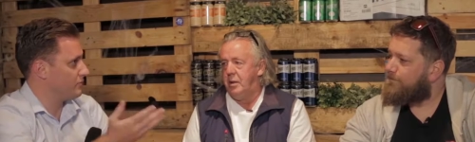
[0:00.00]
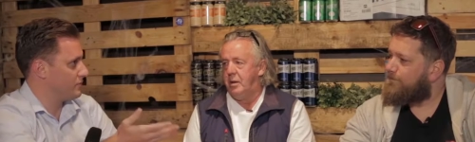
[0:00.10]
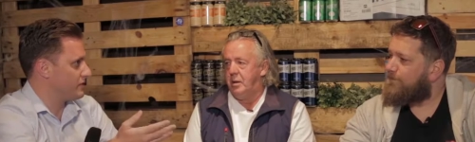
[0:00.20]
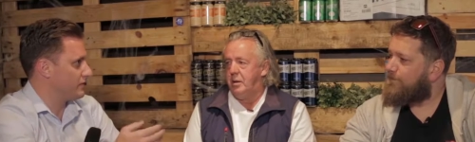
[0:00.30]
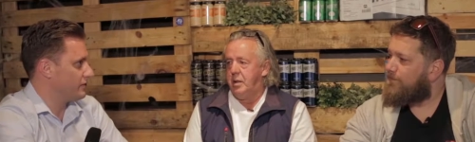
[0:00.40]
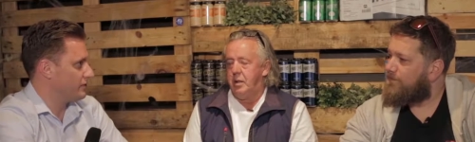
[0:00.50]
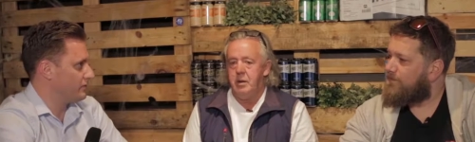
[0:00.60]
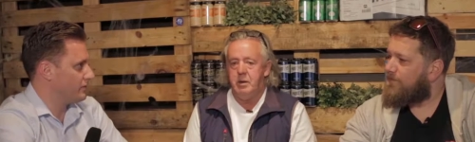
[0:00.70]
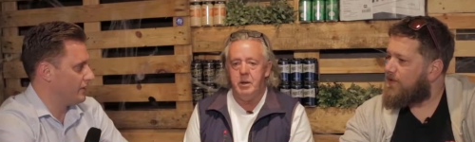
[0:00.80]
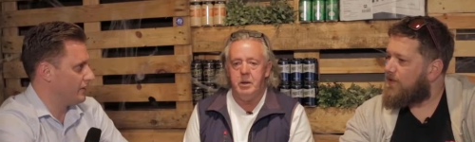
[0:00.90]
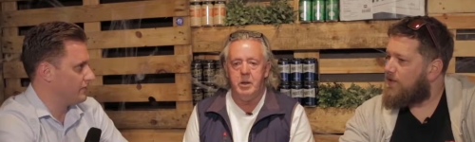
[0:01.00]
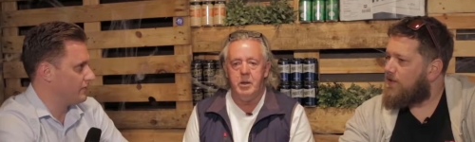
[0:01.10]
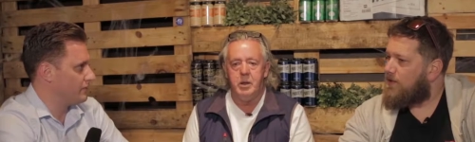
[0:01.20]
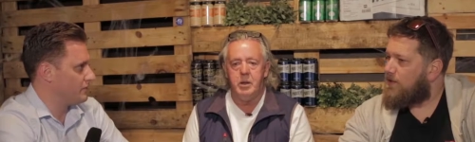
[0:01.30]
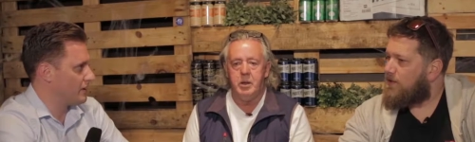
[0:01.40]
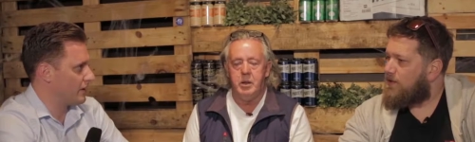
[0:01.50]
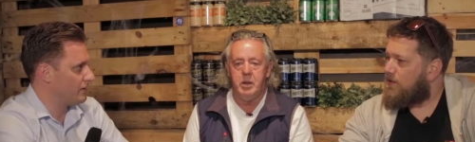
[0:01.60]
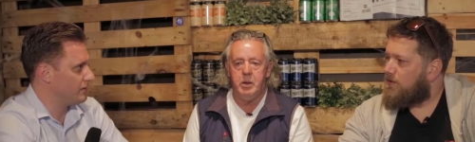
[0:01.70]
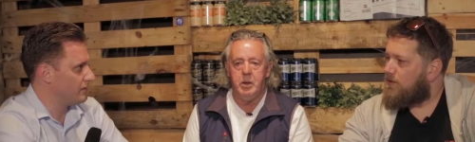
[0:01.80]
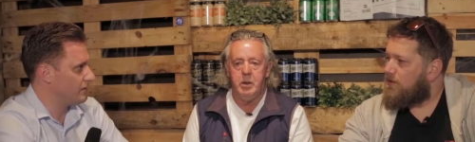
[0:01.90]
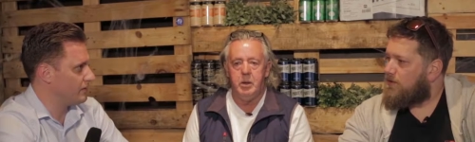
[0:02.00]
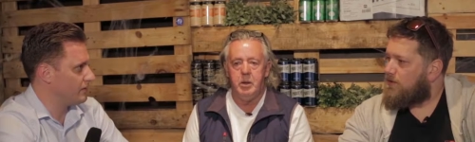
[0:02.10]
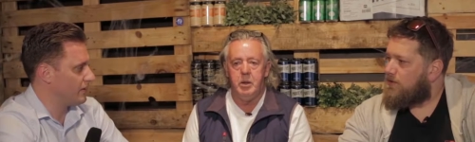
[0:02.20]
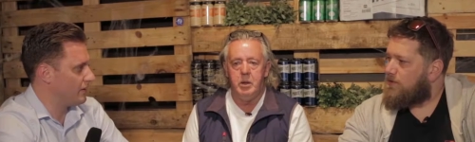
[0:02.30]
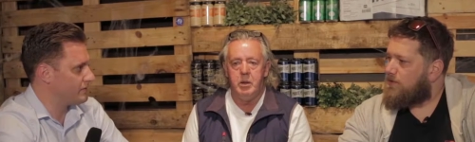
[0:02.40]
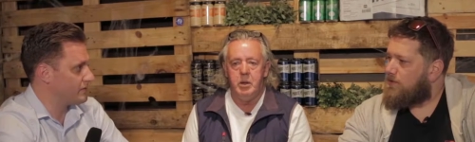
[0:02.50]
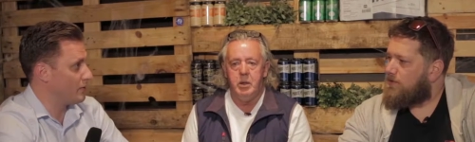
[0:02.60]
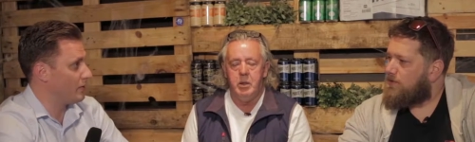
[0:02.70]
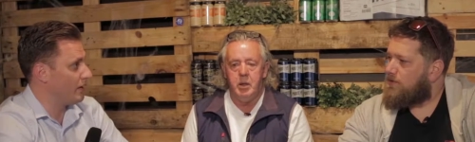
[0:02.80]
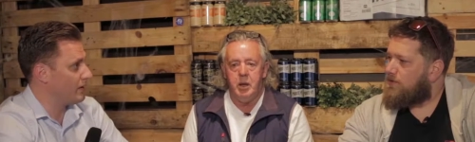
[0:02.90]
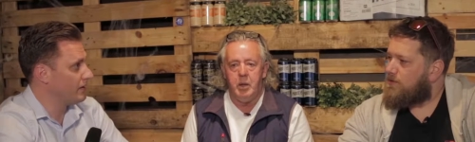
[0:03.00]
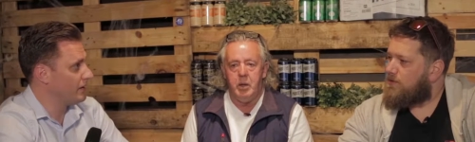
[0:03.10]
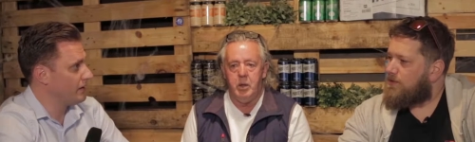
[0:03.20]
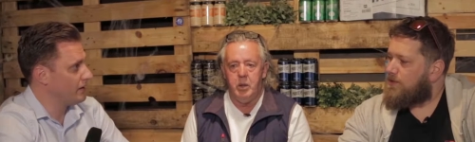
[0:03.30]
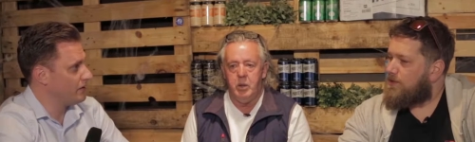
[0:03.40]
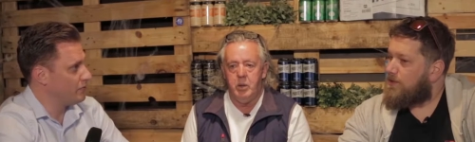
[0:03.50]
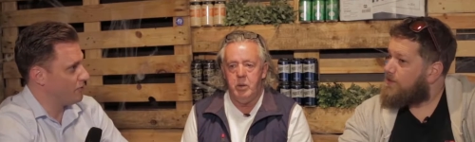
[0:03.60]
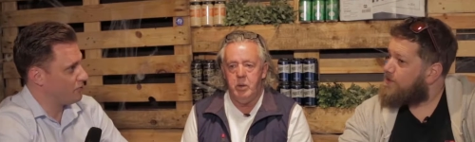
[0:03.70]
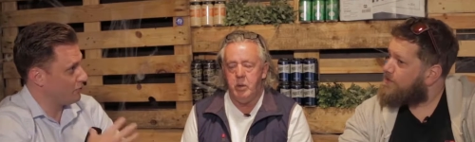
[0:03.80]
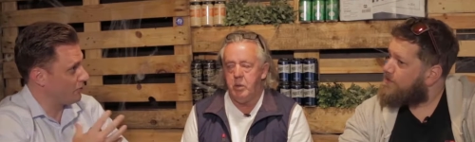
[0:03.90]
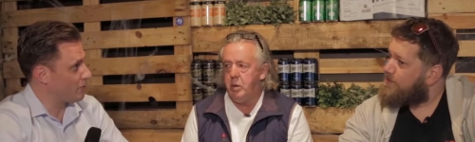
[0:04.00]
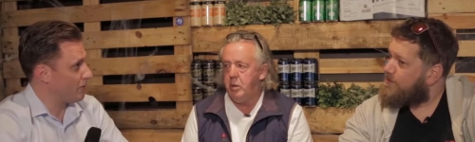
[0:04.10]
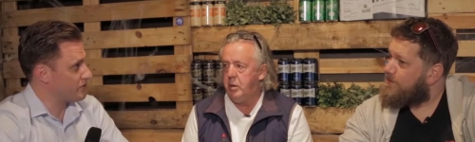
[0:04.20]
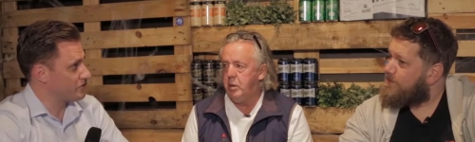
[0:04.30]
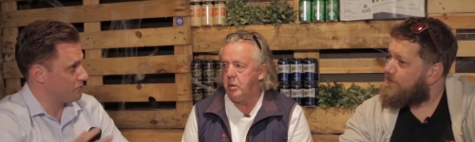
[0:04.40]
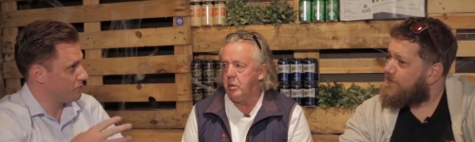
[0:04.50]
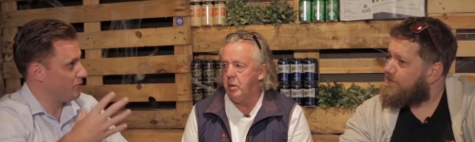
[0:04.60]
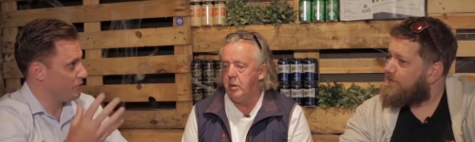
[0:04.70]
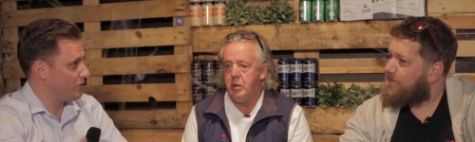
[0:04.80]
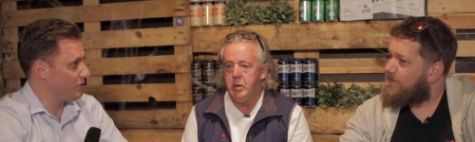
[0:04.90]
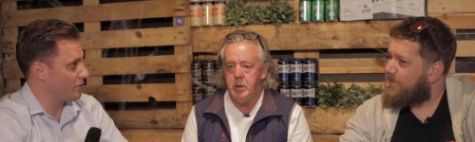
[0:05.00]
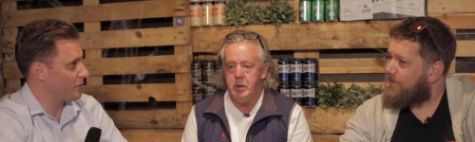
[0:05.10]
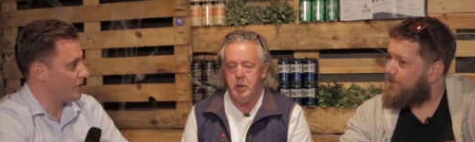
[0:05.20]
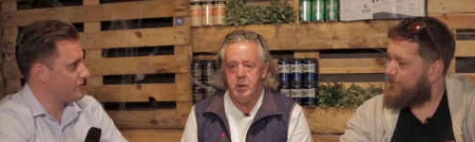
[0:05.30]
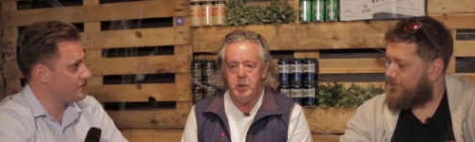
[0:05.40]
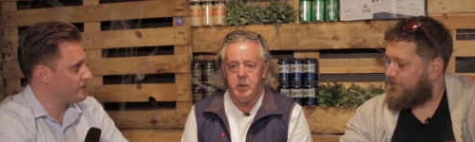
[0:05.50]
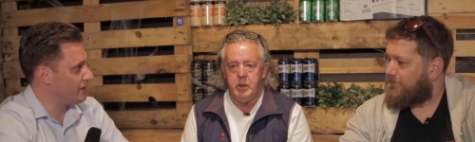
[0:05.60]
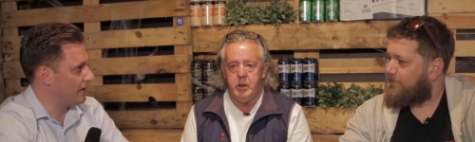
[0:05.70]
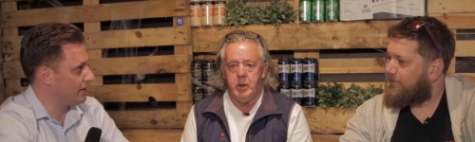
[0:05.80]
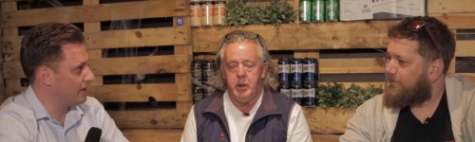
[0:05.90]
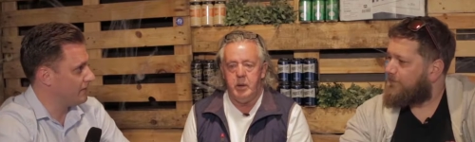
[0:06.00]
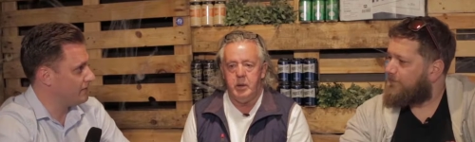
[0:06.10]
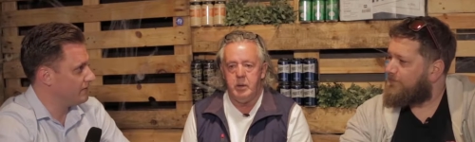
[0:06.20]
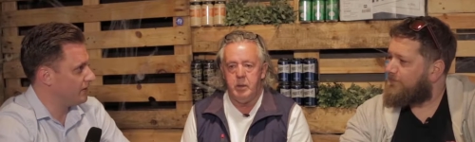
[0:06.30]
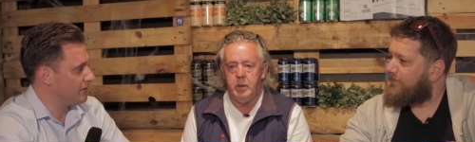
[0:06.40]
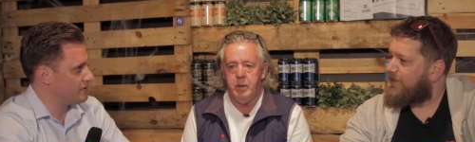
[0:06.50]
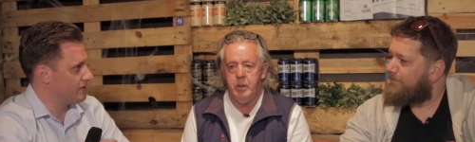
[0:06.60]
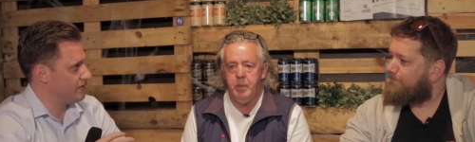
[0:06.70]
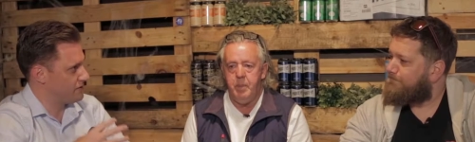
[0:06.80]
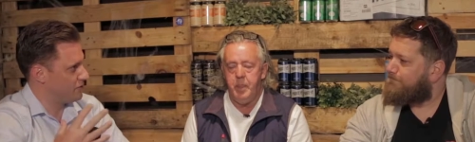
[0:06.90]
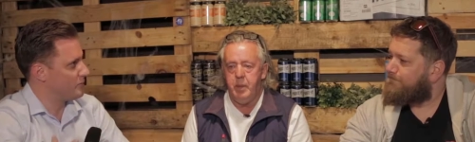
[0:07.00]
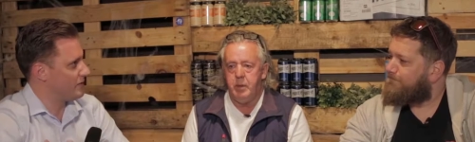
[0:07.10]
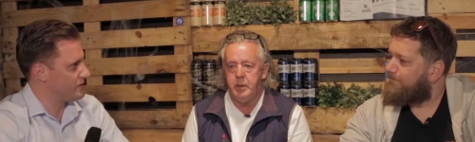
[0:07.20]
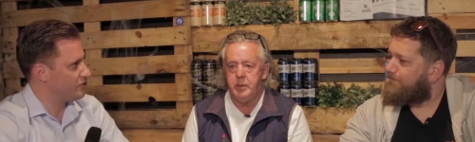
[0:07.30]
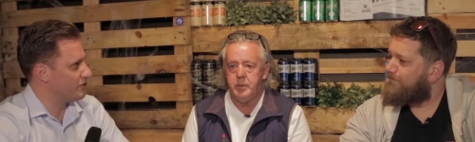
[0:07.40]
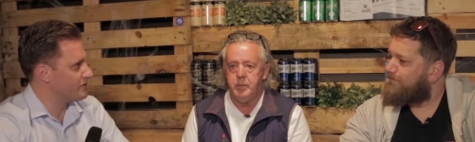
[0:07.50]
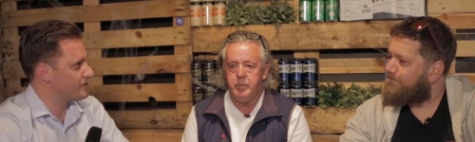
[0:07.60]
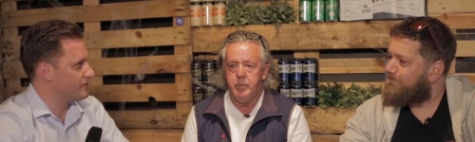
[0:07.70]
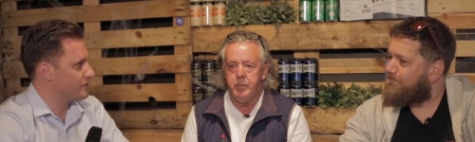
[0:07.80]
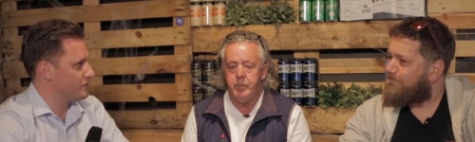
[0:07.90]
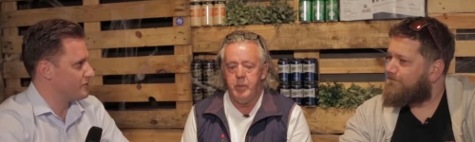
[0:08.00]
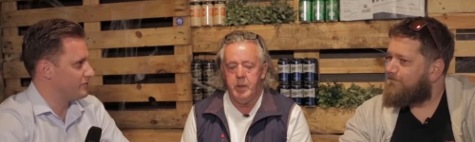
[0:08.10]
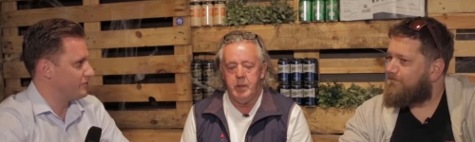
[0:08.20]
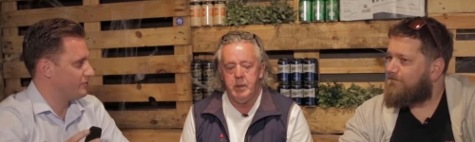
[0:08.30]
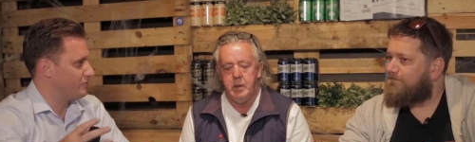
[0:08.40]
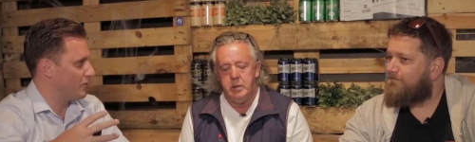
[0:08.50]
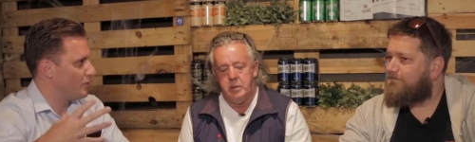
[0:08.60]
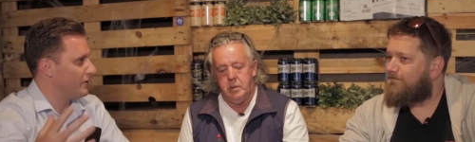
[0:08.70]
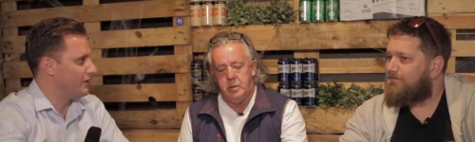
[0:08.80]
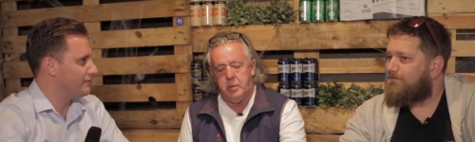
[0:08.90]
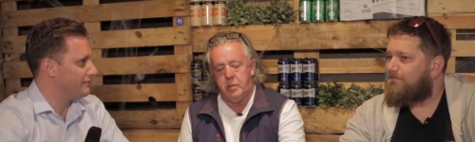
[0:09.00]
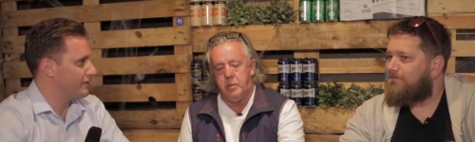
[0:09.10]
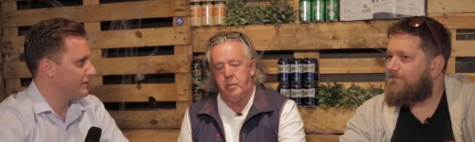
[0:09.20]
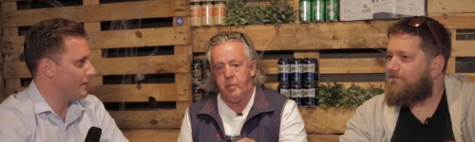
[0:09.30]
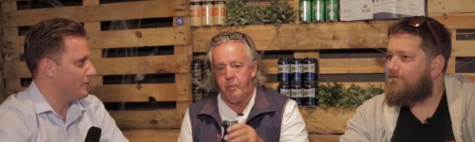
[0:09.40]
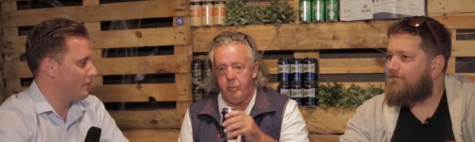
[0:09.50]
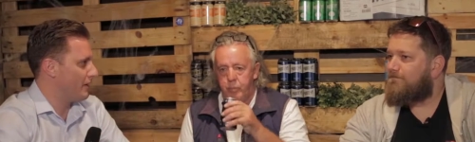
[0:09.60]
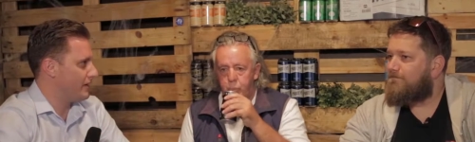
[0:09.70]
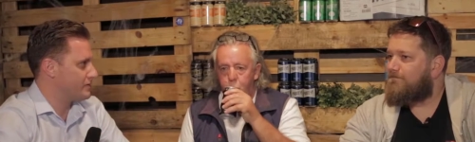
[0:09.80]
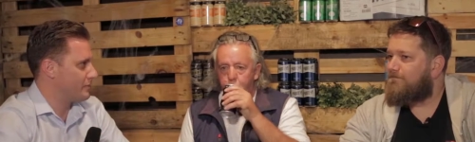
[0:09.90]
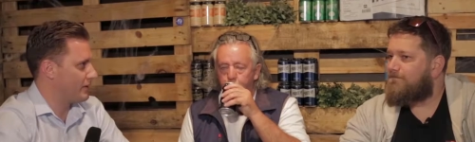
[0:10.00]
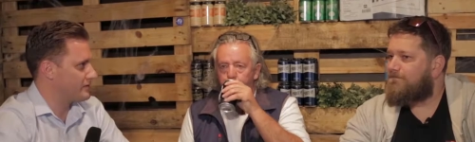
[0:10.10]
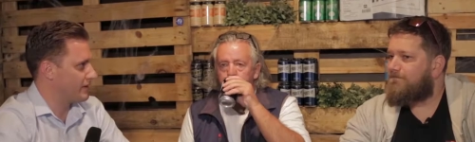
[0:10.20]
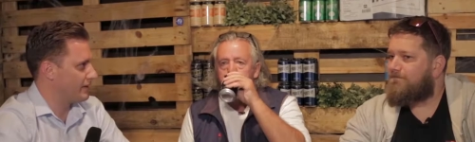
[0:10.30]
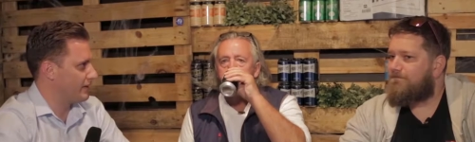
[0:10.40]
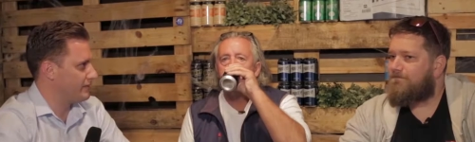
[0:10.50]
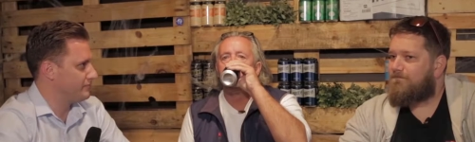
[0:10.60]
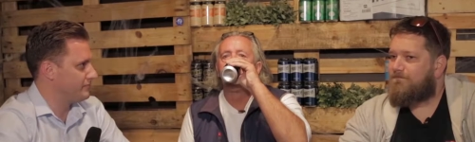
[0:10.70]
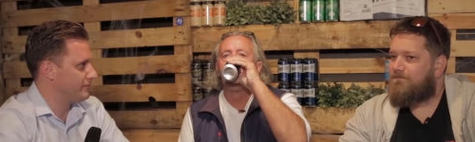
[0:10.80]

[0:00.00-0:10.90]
Speaker 1: particularly you and you and Jack in in WA you've moved all your operations or, or built your operations in Adelaide. You know, is, there, is, there a big difference in terms of brewing in, in WA as opposed to Adelaide?